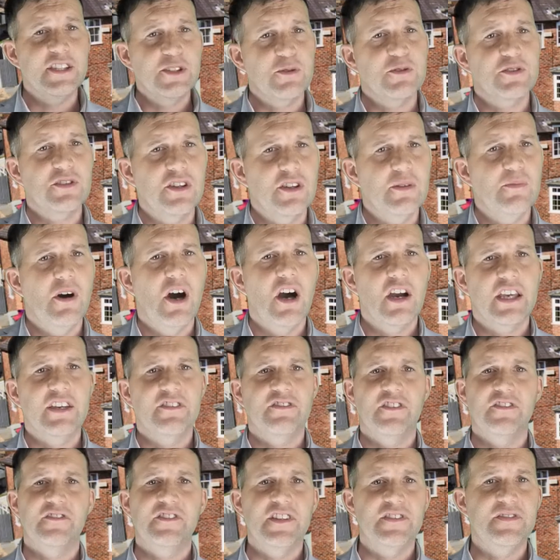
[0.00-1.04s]
This was on the
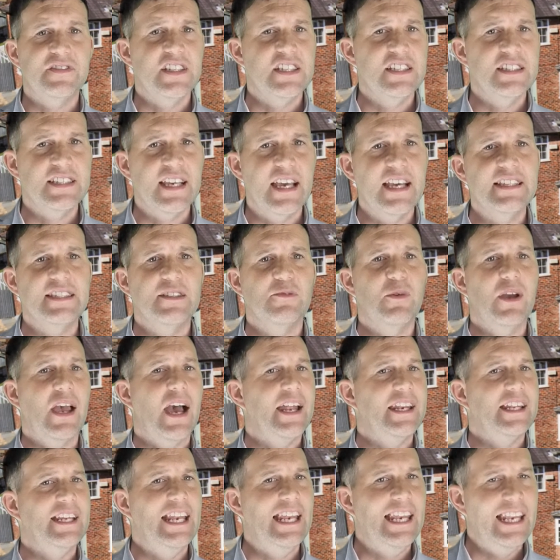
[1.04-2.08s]
market for 15 days and we
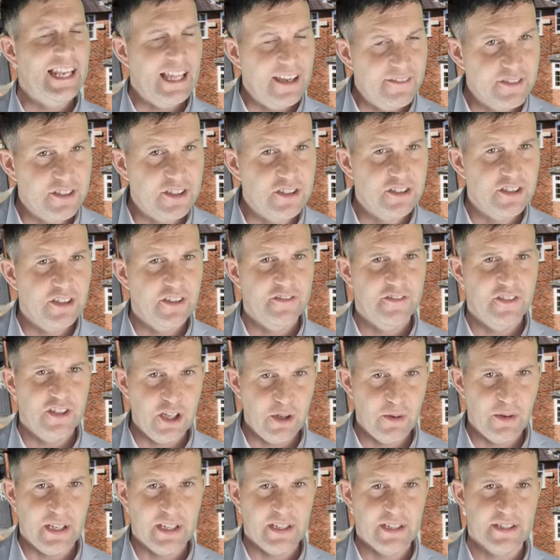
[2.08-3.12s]
had 11
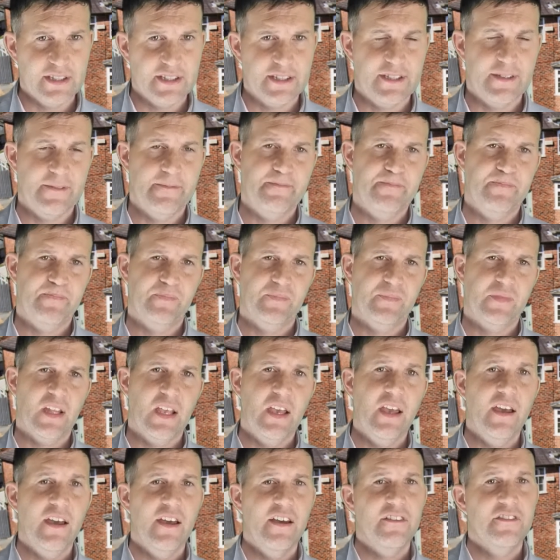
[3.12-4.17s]
viewings.
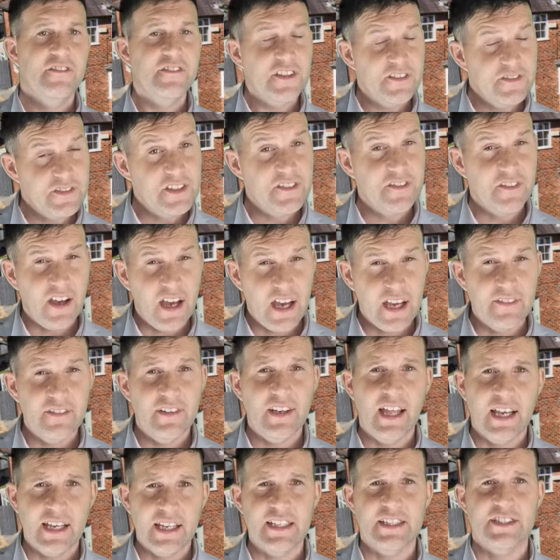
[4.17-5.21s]
55
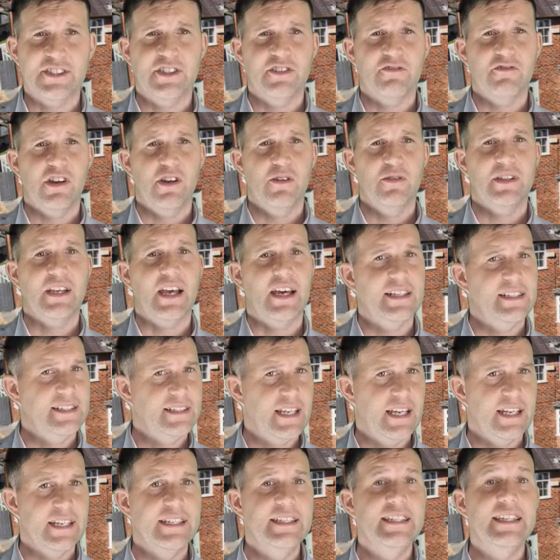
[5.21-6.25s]
Lancaster Road,
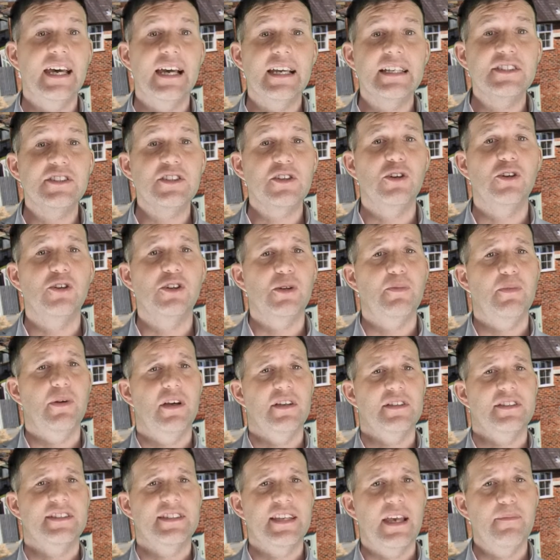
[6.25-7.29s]
Cadishead. Nice corner
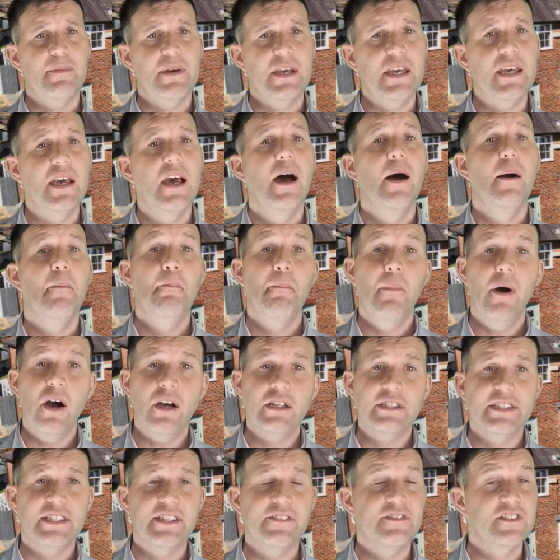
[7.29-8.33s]
plot semi,
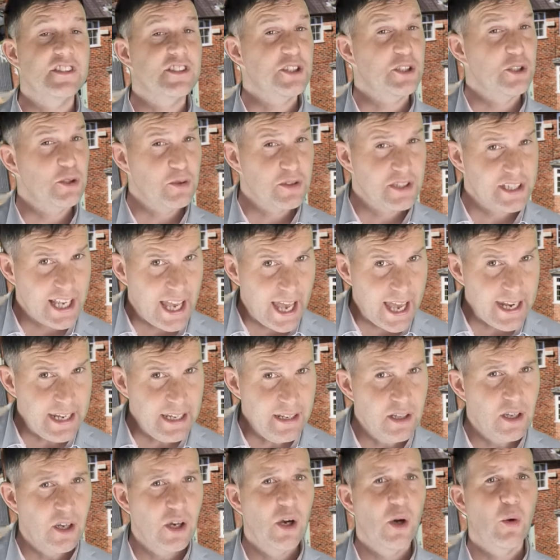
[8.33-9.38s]
marketed for
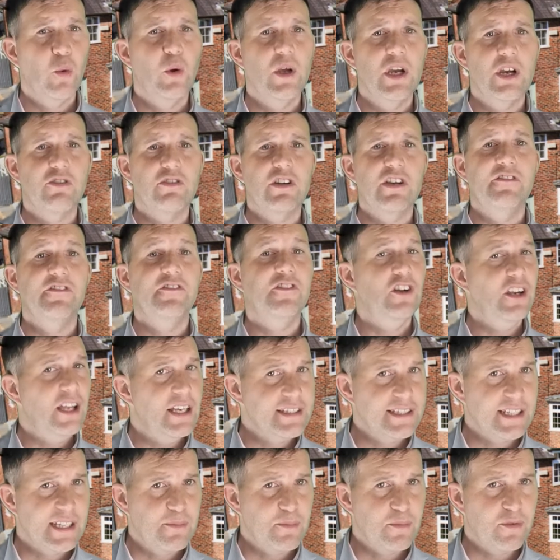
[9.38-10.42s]
210. We agreed full
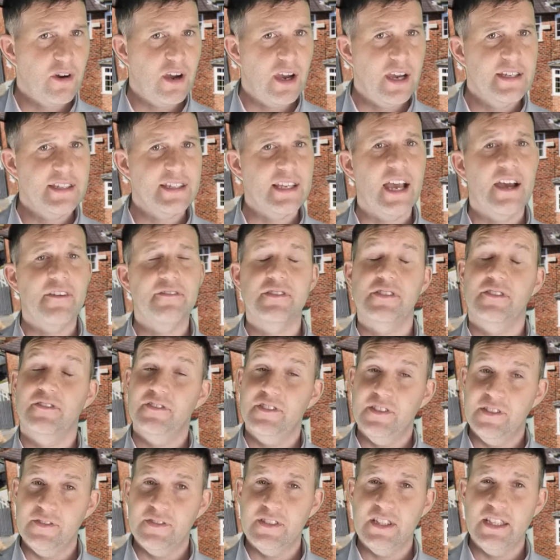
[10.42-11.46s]
asking price after
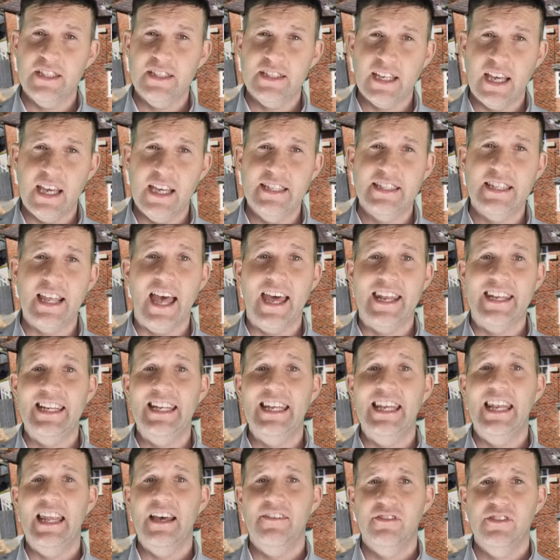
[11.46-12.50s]
15 days and
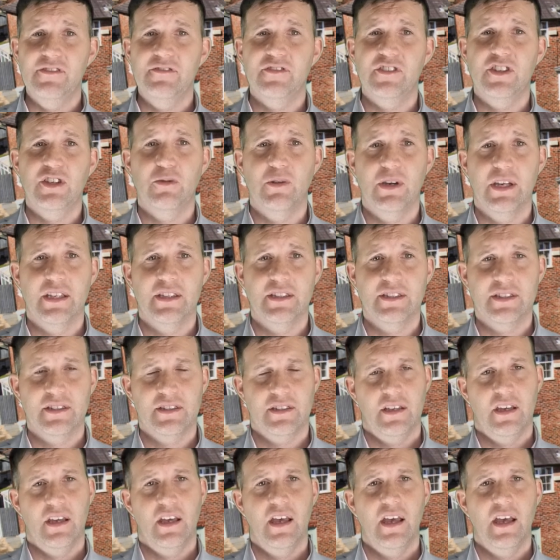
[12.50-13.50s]
11 viewings.